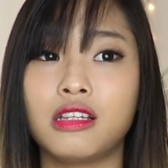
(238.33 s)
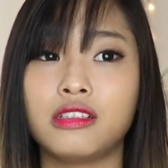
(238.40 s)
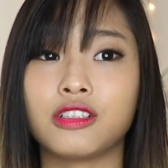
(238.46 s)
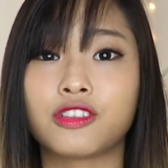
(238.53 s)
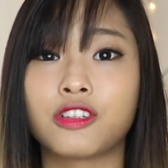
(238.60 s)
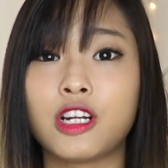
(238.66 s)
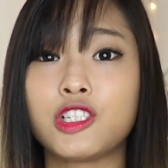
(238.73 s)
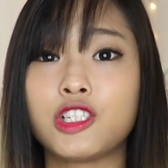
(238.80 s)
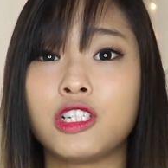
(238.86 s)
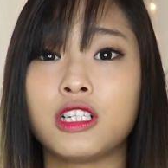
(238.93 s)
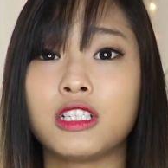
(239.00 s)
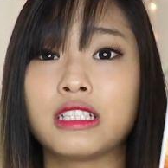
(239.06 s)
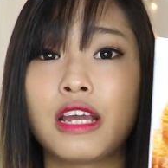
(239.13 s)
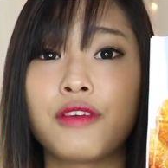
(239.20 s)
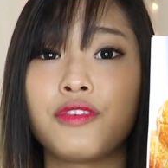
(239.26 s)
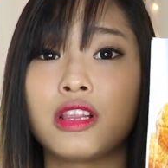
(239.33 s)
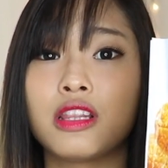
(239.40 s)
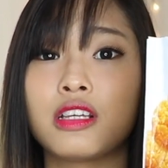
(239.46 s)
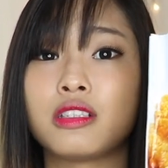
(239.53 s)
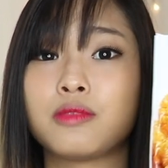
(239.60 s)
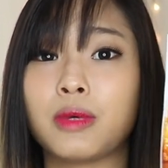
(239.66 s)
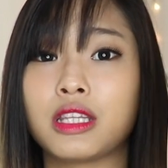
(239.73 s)
the crunchiness,
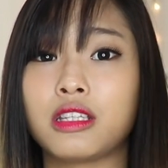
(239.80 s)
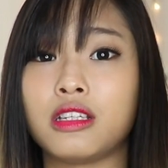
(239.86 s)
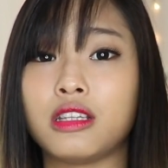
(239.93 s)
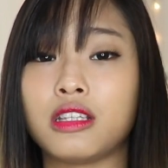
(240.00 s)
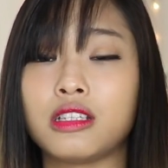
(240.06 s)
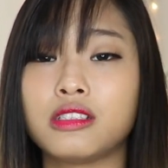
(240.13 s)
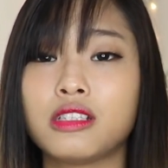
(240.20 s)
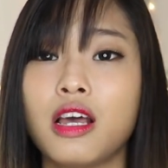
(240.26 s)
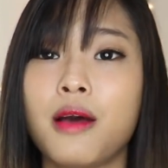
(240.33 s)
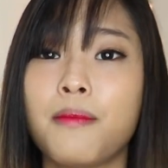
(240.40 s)
everything is better in this,